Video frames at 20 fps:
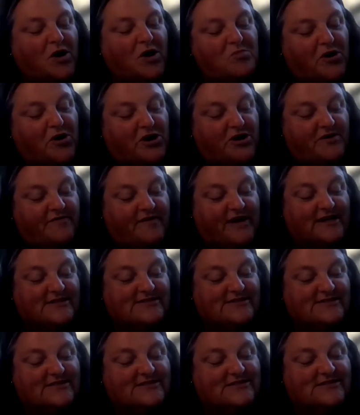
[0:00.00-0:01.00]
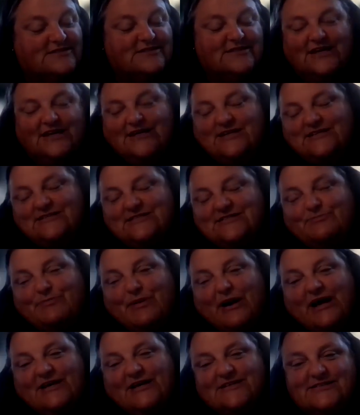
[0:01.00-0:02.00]
what motivates and
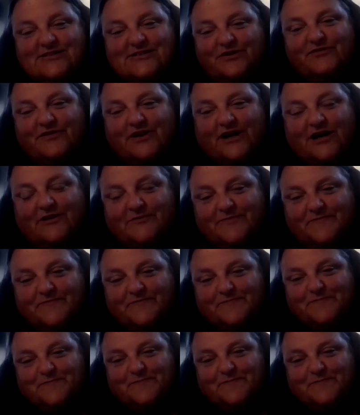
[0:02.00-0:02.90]
inspires you, Val?